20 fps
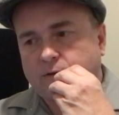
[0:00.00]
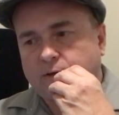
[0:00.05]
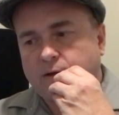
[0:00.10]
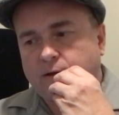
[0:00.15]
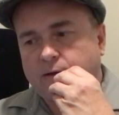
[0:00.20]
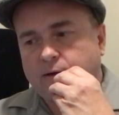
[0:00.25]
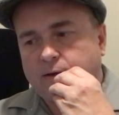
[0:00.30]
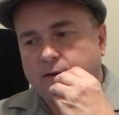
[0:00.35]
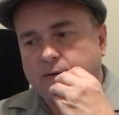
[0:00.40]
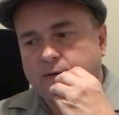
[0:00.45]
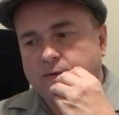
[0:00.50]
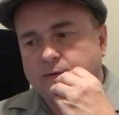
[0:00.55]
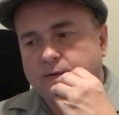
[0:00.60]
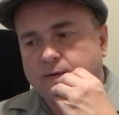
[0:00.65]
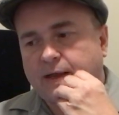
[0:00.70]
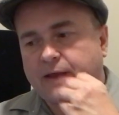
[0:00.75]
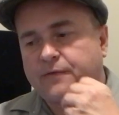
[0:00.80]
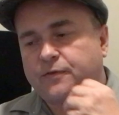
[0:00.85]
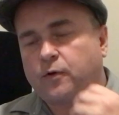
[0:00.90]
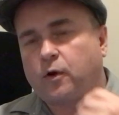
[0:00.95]

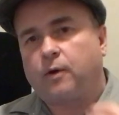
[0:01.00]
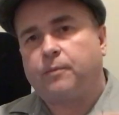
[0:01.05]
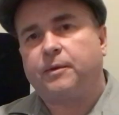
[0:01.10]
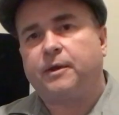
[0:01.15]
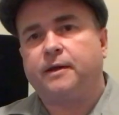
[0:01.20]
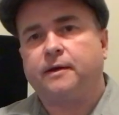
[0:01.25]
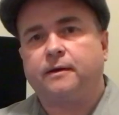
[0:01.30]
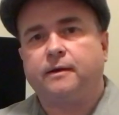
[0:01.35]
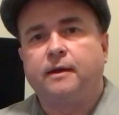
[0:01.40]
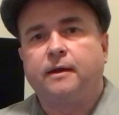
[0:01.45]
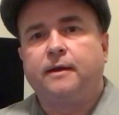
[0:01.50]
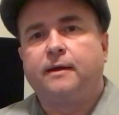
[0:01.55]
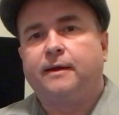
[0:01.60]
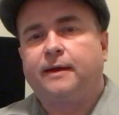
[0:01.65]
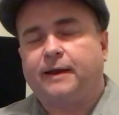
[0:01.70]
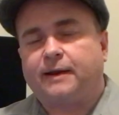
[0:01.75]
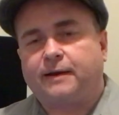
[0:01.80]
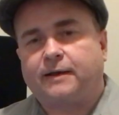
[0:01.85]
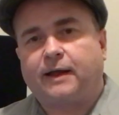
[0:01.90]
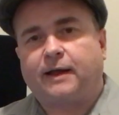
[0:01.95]
8th Army,
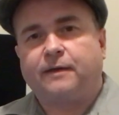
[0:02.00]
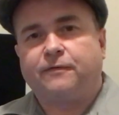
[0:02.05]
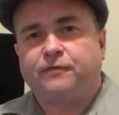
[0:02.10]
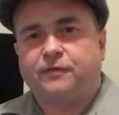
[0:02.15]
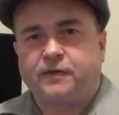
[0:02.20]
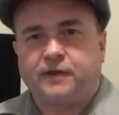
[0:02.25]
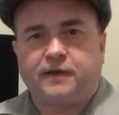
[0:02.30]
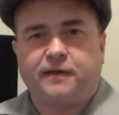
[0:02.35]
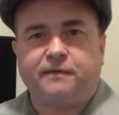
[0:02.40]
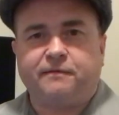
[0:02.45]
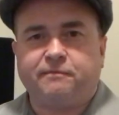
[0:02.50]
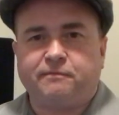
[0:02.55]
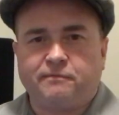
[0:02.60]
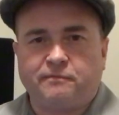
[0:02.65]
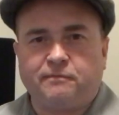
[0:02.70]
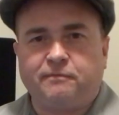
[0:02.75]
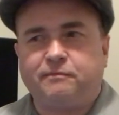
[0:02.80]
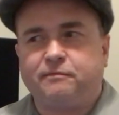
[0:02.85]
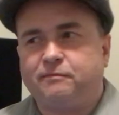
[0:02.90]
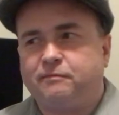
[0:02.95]
and kind of the
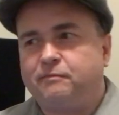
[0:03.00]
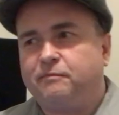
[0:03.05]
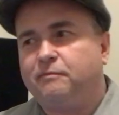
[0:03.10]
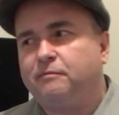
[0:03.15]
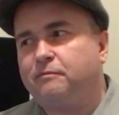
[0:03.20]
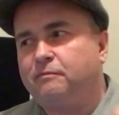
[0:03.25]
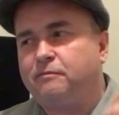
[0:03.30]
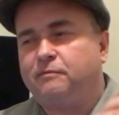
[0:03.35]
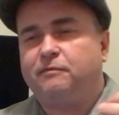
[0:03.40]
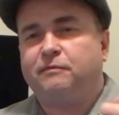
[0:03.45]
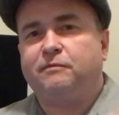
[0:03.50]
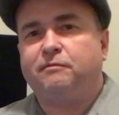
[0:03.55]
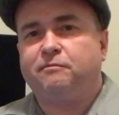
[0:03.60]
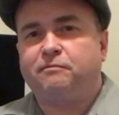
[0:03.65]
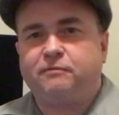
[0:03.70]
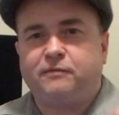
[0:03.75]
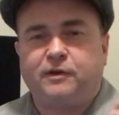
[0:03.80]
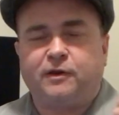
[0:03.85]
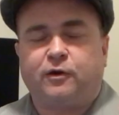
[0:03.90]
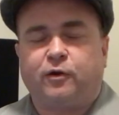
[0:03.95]

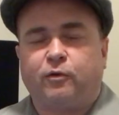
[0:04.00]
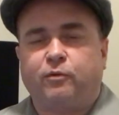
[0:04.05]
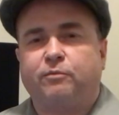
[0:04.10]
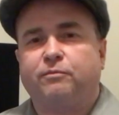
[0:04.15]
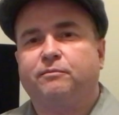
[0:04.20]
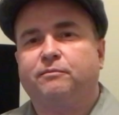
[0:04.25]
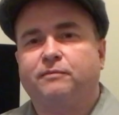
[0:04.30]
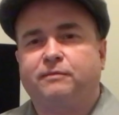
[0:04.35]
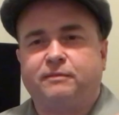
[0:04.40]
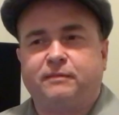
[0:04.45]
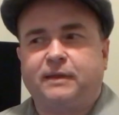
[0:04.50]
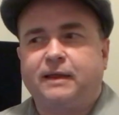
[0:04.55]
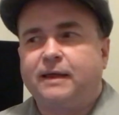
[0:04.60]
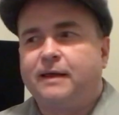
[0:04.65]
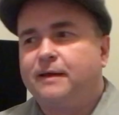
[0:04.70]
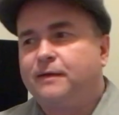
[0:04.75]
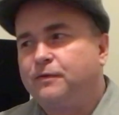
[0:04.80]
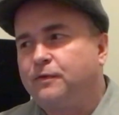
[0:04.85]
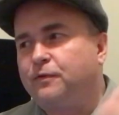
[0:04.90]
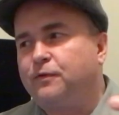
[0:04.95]

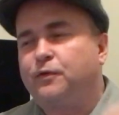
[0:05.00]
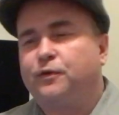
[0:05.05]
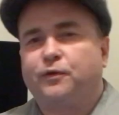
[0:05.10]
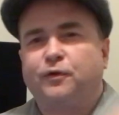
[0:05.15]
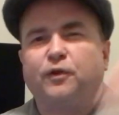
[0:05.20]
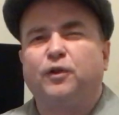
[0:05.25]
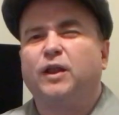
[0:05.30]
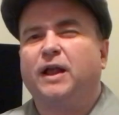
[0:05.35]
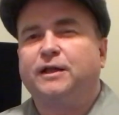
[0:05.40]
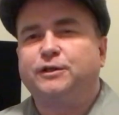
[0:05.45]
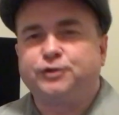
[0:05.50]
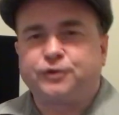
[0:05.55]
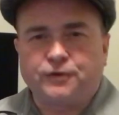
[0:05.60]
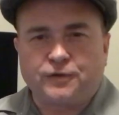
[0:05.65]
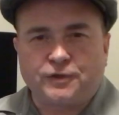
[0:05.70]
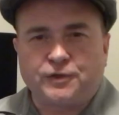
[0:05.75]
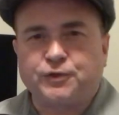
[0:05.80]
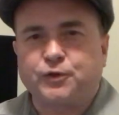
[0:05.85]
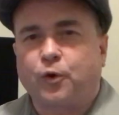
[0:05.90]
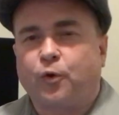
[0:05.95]
legend,
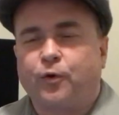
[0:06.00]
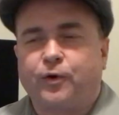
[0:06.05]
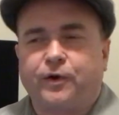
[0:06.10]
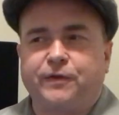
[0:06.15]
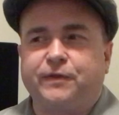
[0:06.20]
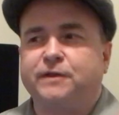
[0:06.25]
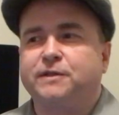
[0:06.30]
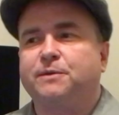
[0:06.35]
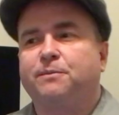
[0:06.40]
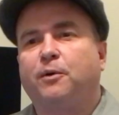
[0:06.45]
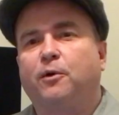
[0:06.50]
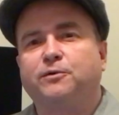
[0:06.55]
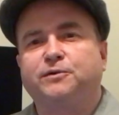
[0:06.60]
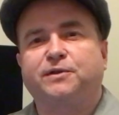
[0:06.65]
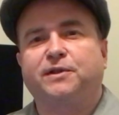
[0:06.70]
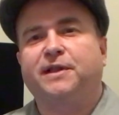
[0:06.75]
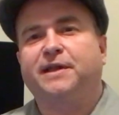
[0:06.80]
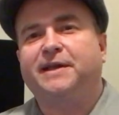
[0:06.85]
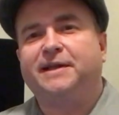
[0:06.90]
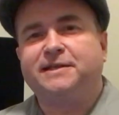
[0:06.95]
the story that
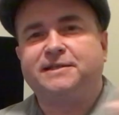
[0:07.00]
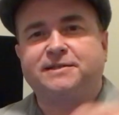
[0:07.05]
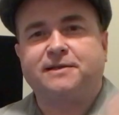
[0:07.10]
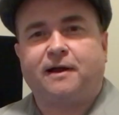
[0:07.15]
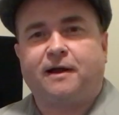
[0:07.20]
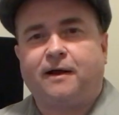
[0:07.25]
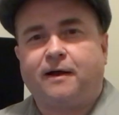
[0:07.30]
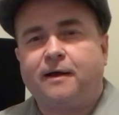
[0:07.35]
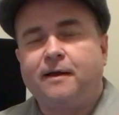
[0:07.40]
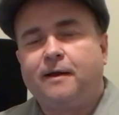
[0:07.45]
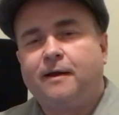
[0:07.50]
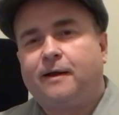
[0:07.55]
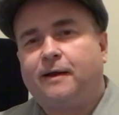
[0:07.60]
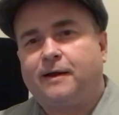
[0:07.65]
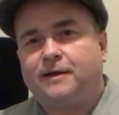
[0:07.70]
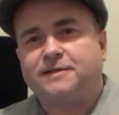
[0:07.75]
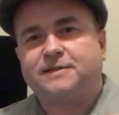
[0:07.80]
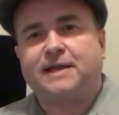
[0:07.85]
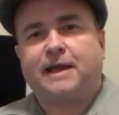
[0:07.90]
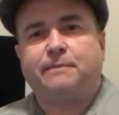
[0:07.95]
supposedly he saw
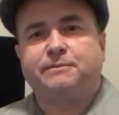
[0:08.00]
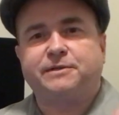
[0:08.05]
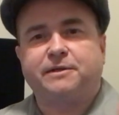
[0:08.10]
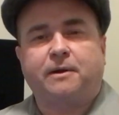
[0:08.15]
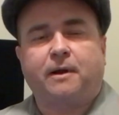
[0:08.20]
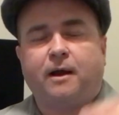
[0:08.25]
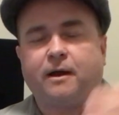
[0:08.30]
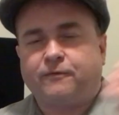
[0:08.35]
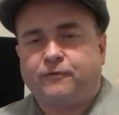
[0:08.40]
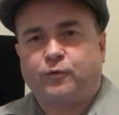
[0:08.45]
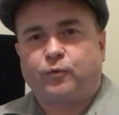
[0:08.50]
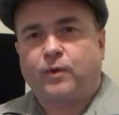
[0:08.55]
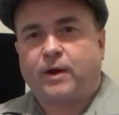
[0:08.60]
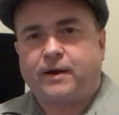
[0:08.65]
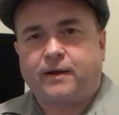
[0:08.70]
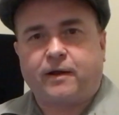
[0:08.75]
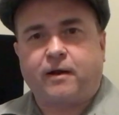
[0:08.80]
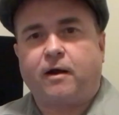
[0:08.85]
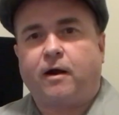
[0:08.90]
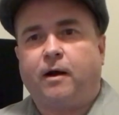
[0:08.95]
Samsonov and
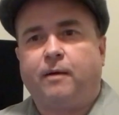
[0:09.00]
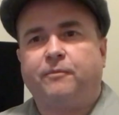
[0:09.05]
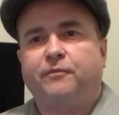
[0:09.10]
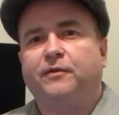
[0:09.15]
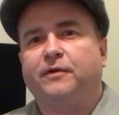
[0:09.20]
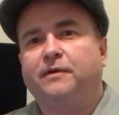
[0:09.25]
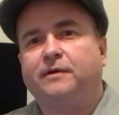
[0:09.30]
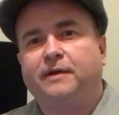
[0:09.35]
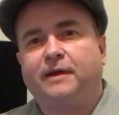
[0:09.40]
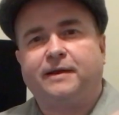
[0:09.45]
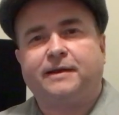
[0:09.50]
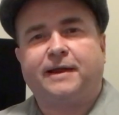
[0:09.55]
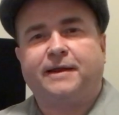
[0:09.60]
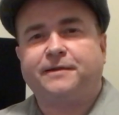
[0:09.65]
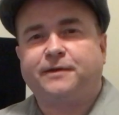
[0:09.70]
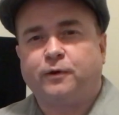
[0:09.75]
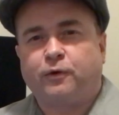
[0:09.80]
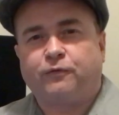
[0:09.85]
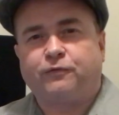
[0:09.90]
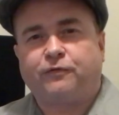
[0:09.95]
Rennenkampf in
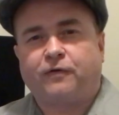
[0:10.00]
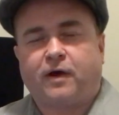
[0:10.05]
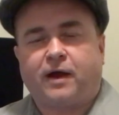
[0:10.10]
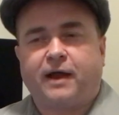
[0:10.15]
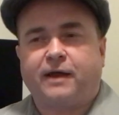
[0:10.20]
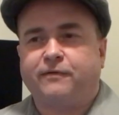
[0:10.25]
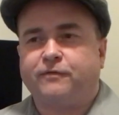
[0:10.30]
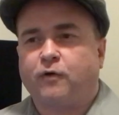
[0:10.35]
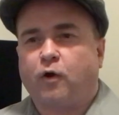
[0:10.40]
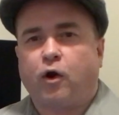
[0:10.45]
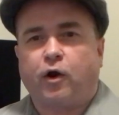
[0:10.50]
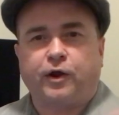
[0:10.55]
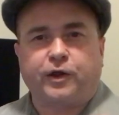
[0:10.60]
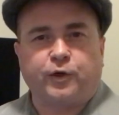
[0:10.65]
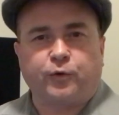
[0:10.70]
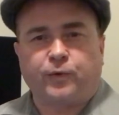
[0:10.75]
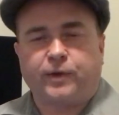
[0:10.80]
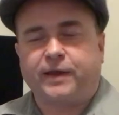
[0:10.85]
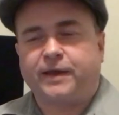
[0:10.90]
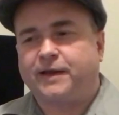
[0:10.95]
1905
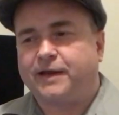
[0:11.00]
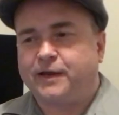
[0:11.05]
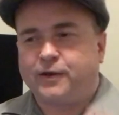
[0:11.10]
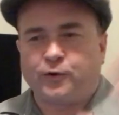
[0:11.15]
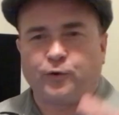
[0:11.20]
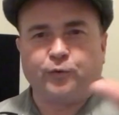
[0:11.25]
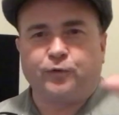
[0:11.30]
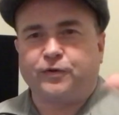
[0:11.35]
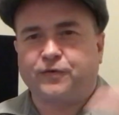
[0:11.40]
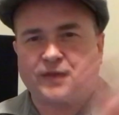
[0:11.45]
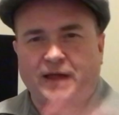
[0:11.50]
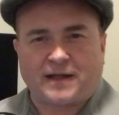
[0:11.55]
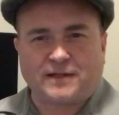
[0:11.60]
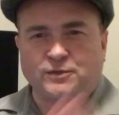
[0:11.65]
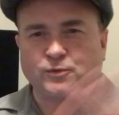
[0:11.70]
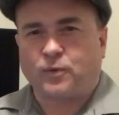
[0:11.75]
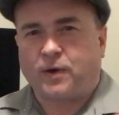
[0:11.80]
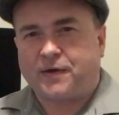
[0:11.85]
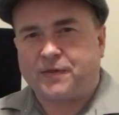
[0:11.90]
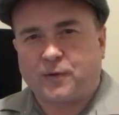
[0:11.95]
arguing, and he knew that
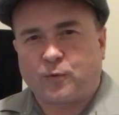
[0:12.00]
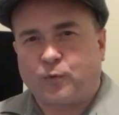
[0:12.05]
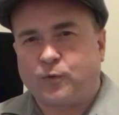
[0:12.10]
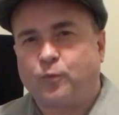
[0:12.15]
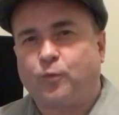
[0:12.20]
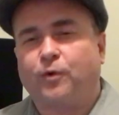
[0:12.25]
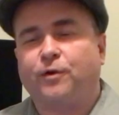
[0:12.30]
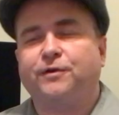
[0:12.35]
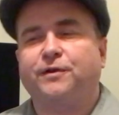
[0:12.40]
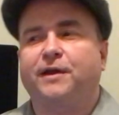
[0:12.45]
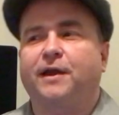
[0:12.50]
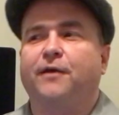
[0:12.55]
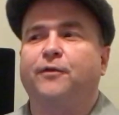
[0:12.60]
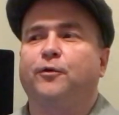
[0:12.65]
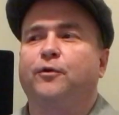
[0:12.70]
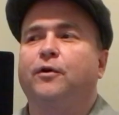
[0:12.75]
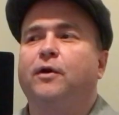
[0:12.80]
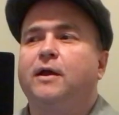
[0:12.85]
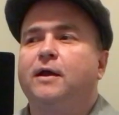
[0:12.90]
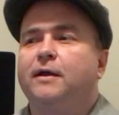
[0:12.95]
that's why they wouldn't work
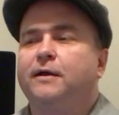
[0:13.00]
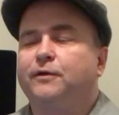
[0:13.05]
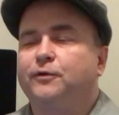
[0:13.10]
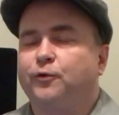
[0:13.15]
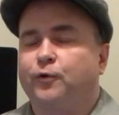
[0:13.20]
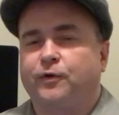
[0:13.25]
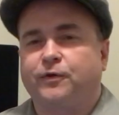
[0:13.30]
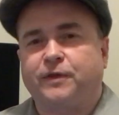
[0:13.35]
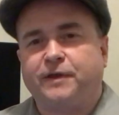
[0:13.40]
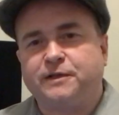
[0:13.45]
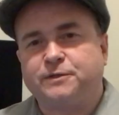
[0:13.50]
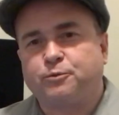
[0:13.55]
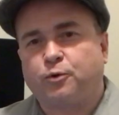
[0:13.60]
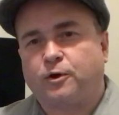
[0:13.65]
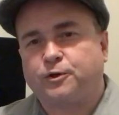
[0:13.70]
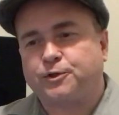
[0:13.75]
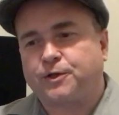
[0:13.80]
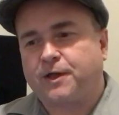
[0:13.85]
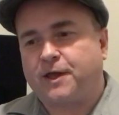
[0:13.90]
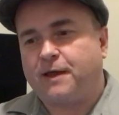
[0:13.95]
together during the East
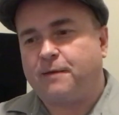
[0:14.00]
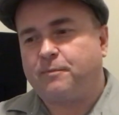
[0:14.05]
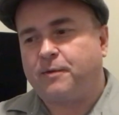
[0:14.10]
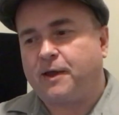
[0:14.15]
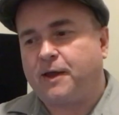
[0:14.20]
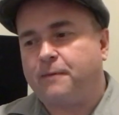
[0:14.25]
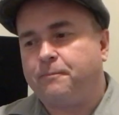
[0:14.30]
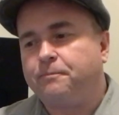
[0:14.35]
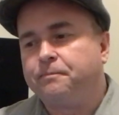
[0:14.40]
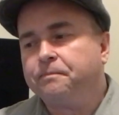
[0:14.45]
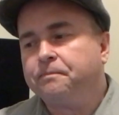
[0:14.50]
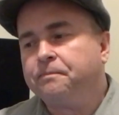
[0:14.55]
Prussian campaign.